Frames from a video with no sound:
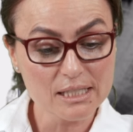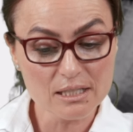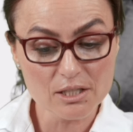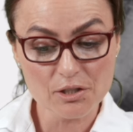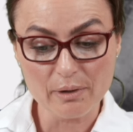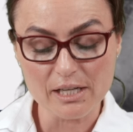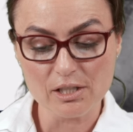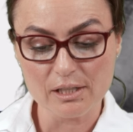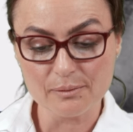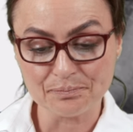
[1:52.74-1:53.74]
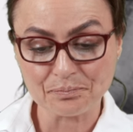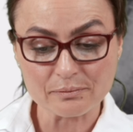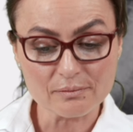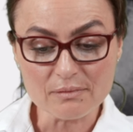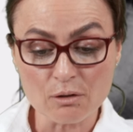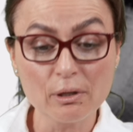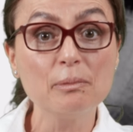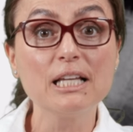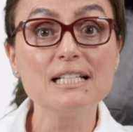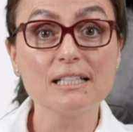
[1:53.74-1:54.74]
this situation, we
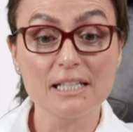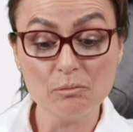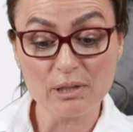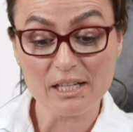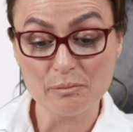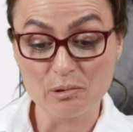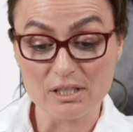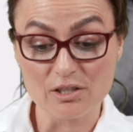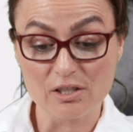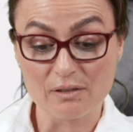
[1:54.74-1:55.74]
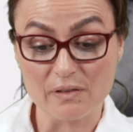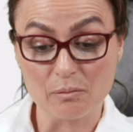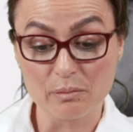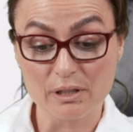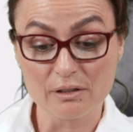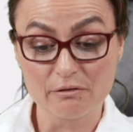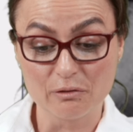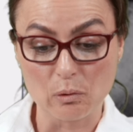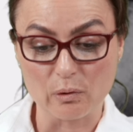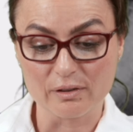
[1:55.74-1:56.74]
place an implant in position of number
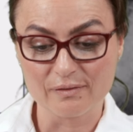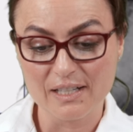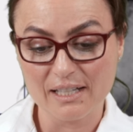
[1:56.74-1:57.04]
4